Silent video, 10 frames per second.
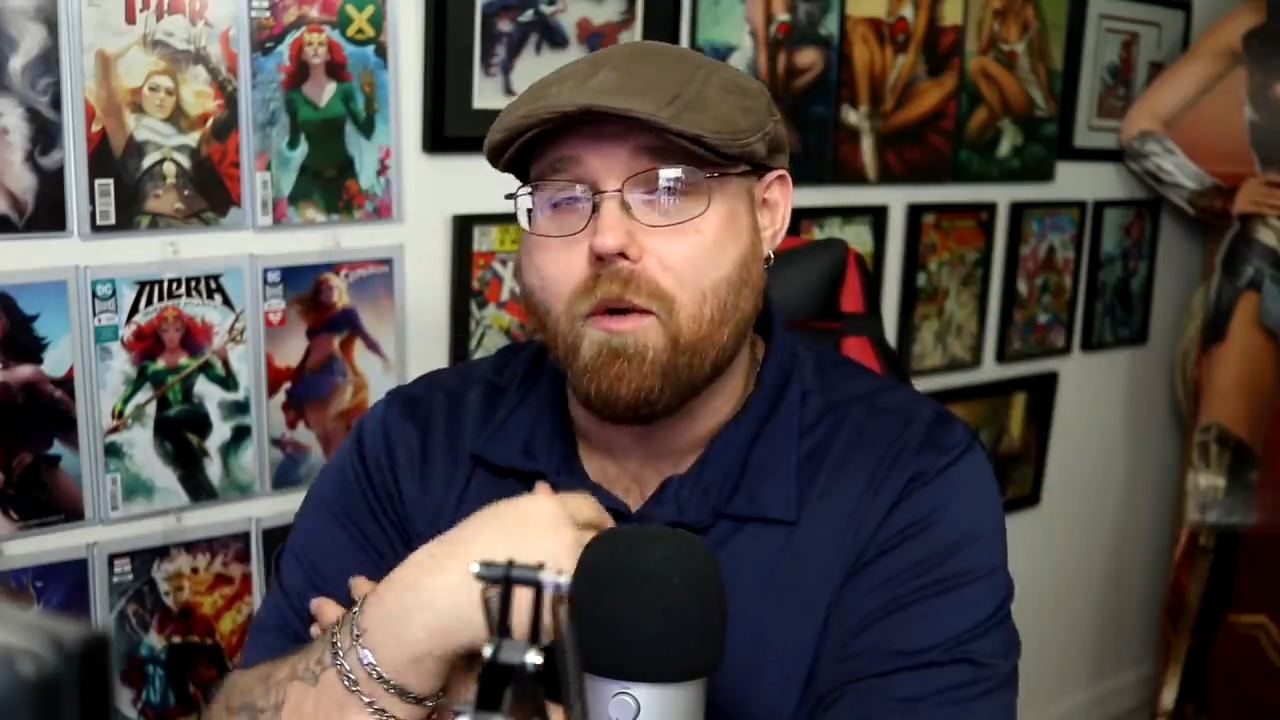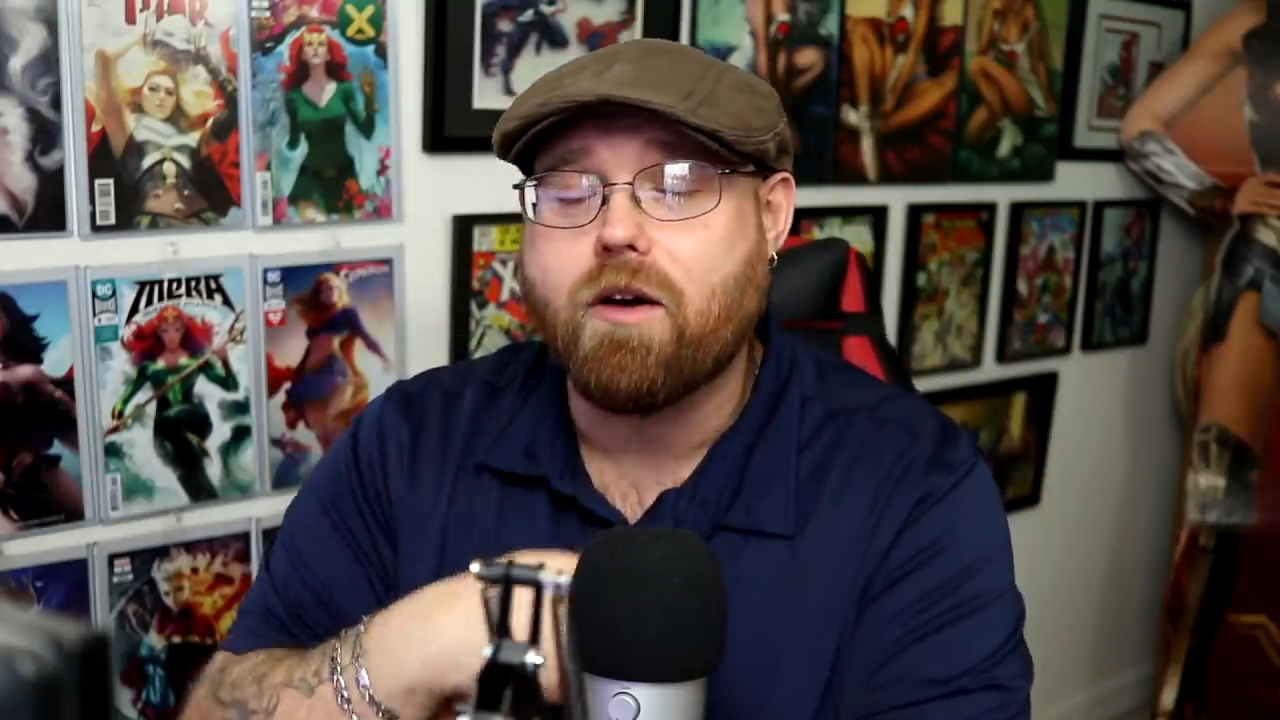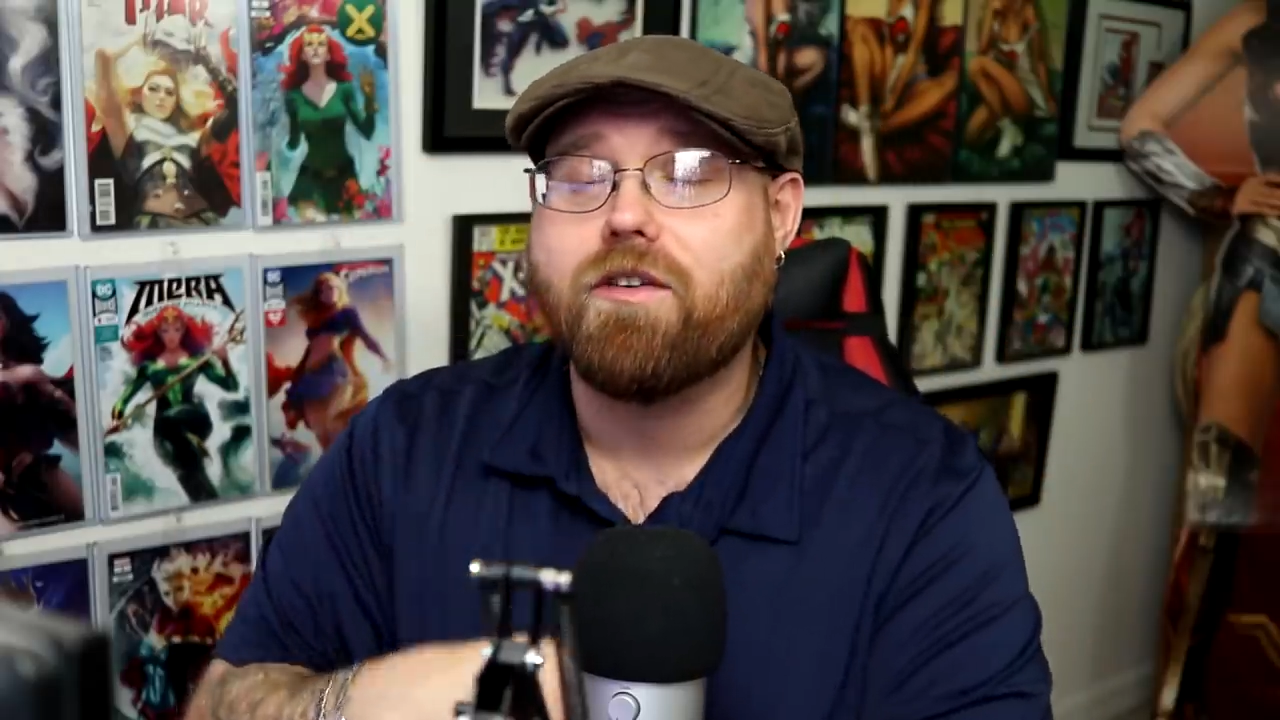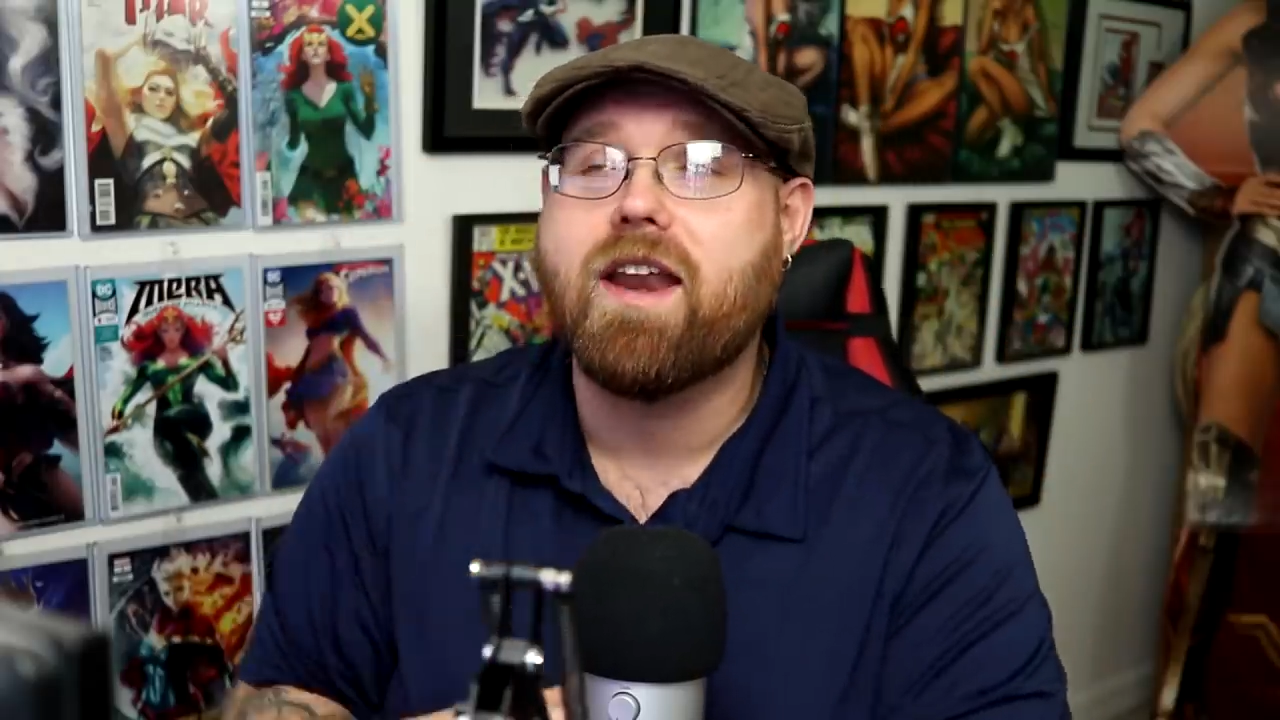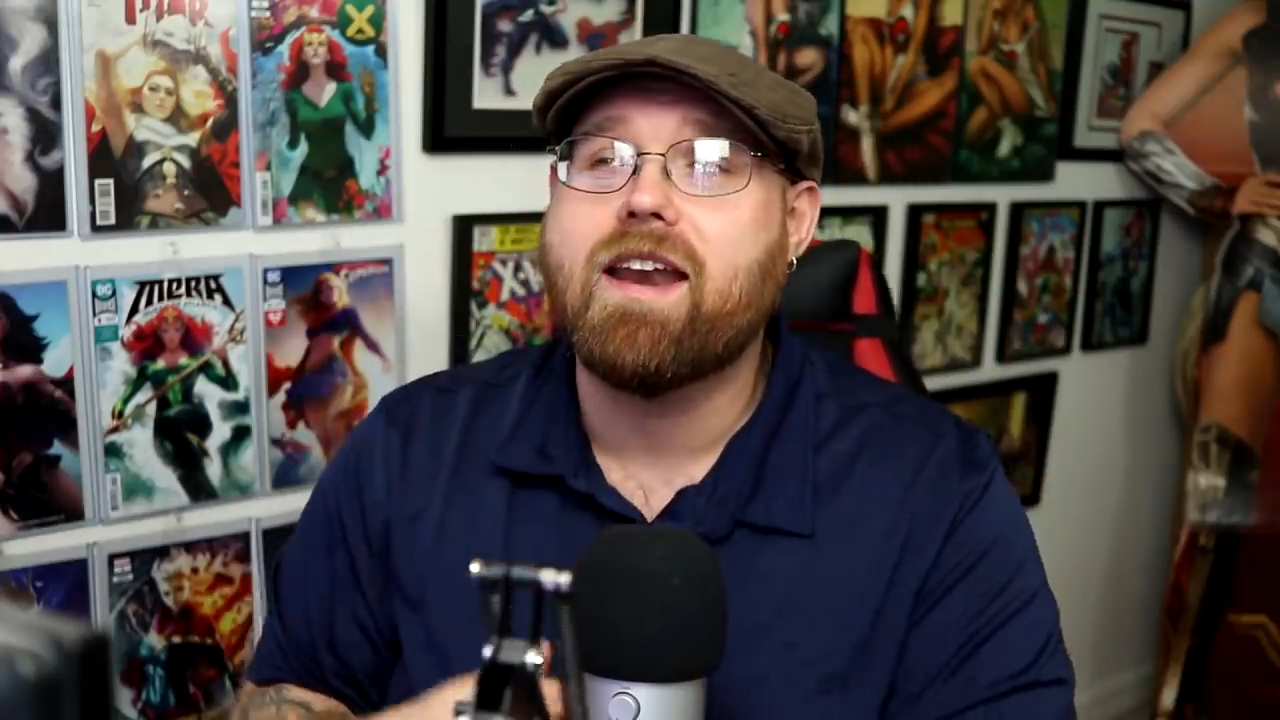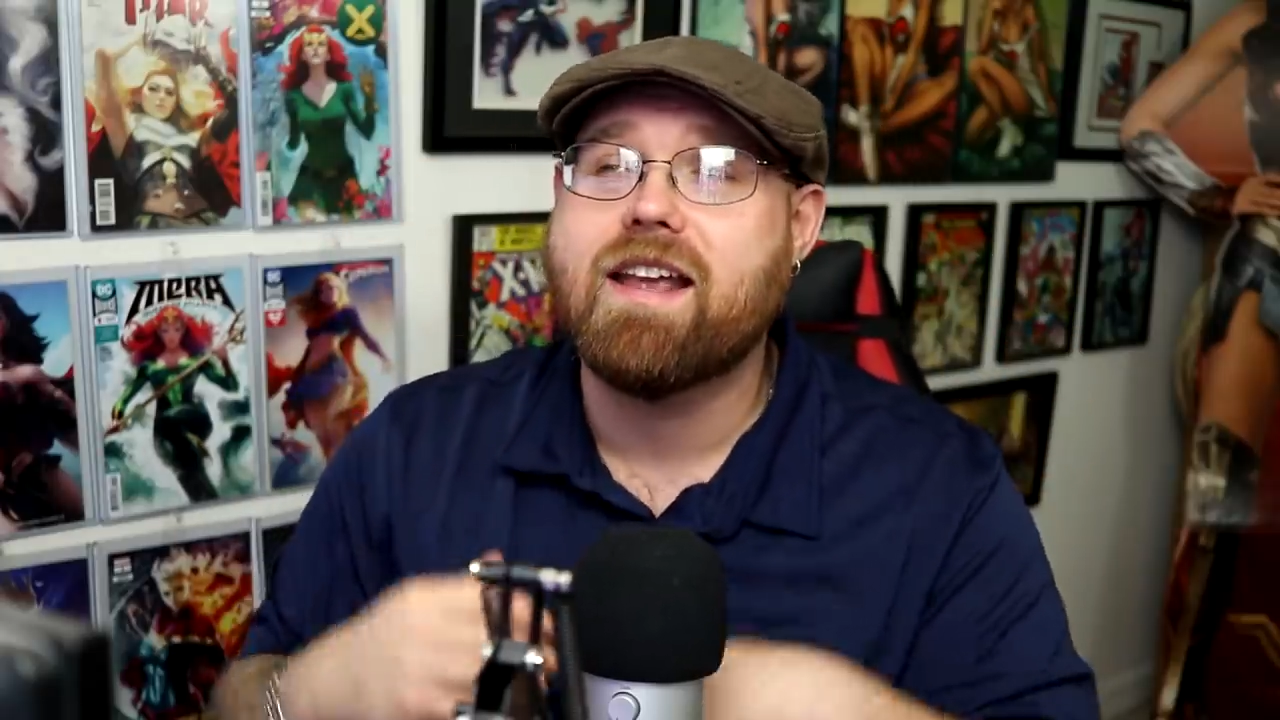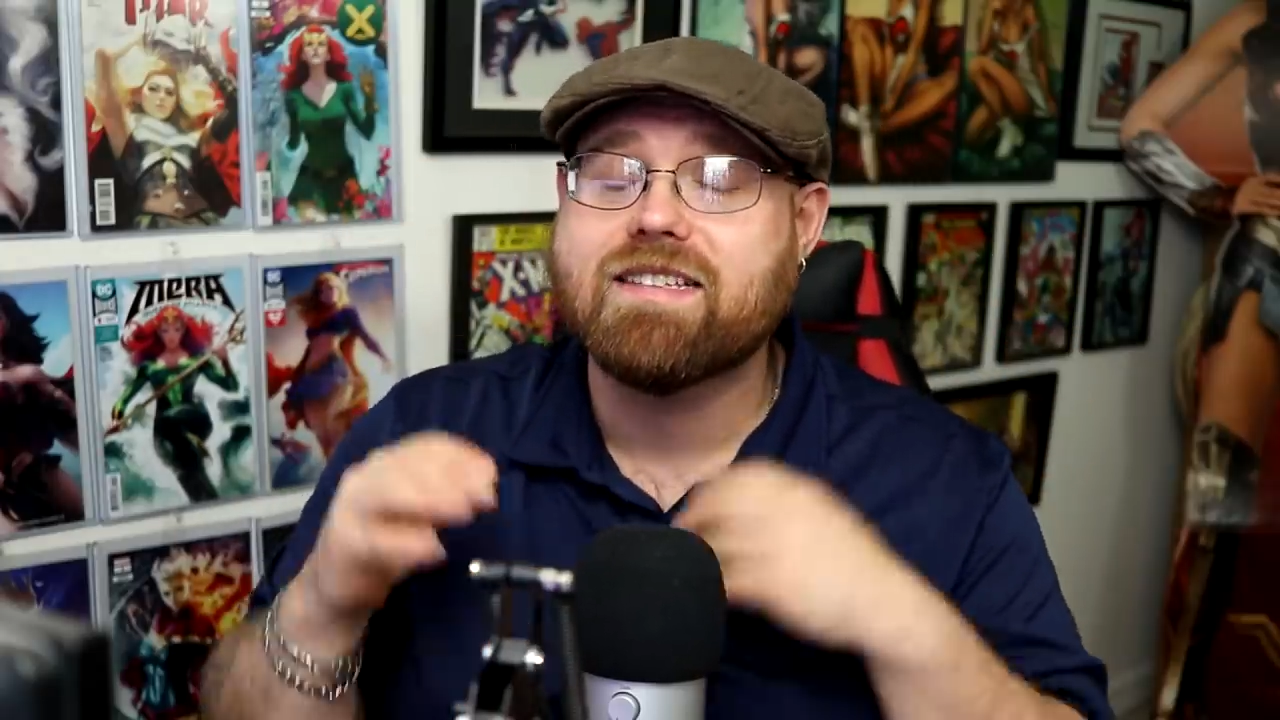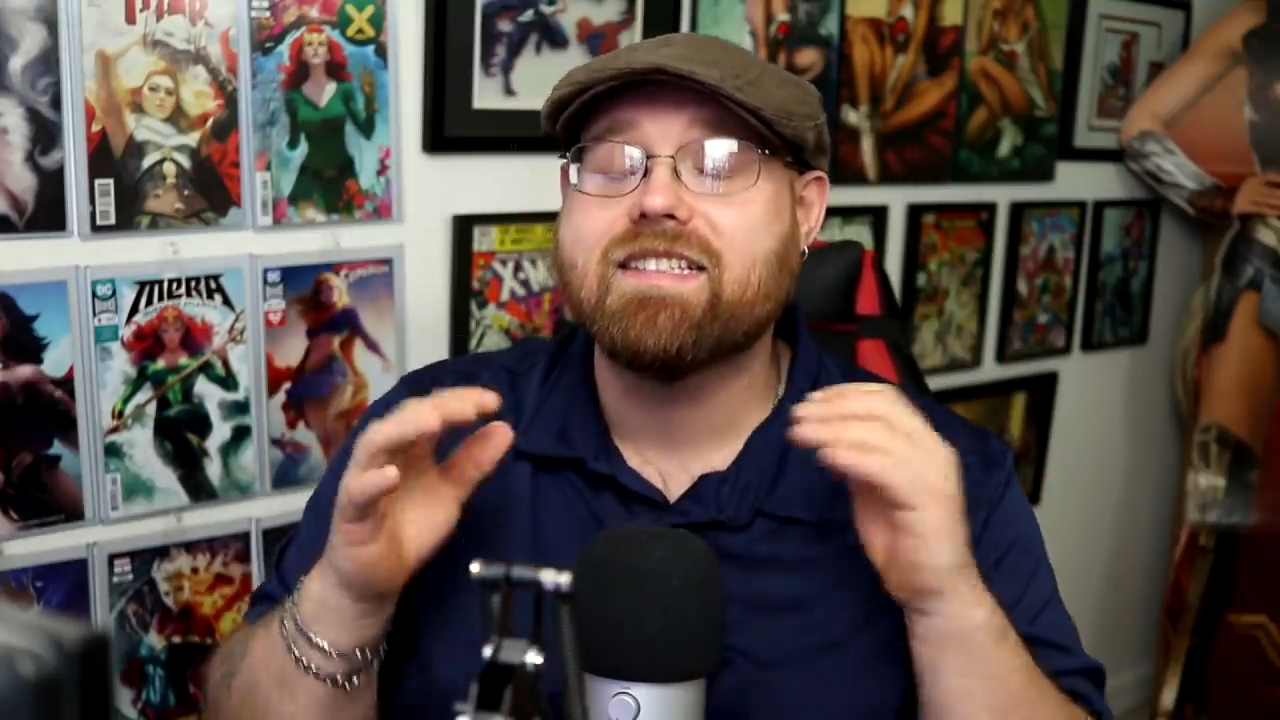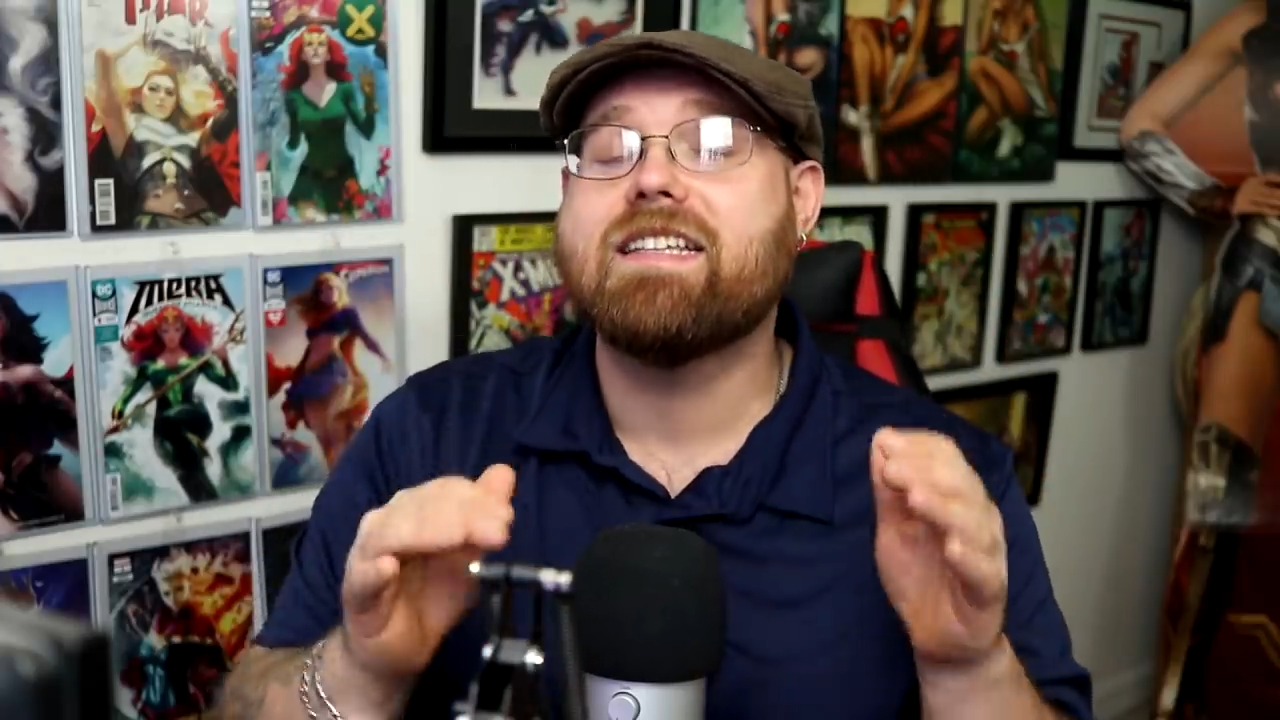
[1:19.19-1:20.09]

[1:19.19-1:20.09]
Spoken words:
Marc Fernandez is